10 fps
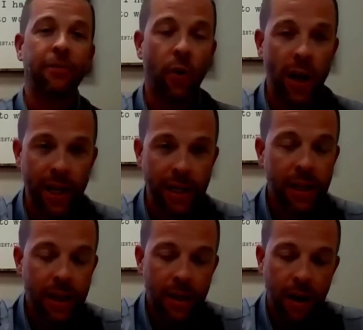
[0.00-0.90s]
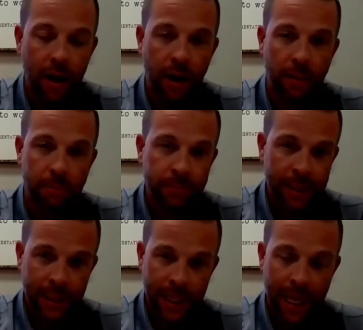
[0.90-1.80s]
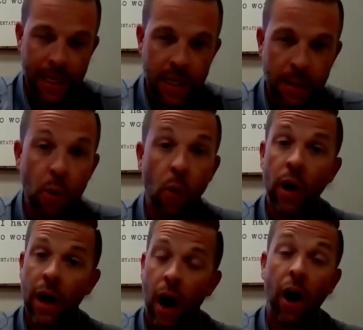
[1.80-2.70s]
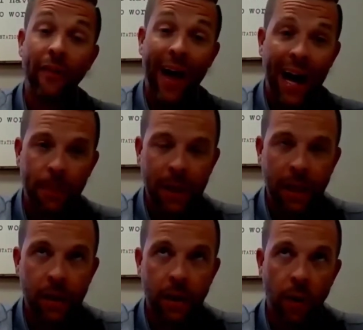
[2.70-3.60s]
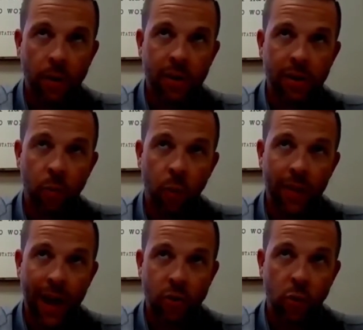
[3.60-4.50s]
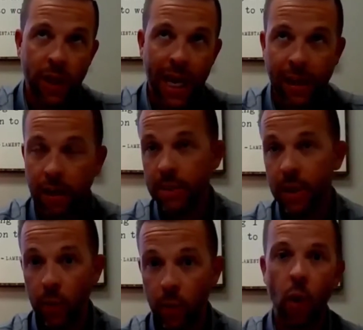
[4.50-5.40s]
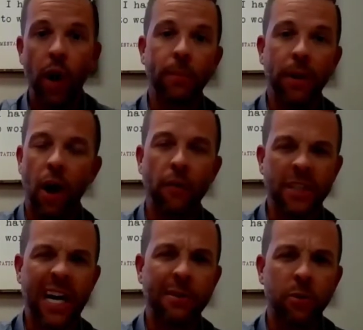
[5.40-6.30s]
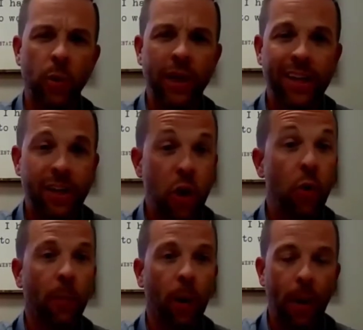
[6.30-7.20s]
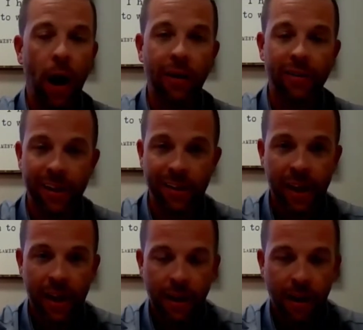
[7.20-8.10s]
of credit and pull on that. I mean, to where that 28 comes in with one, but oftentimes where we see two or more policies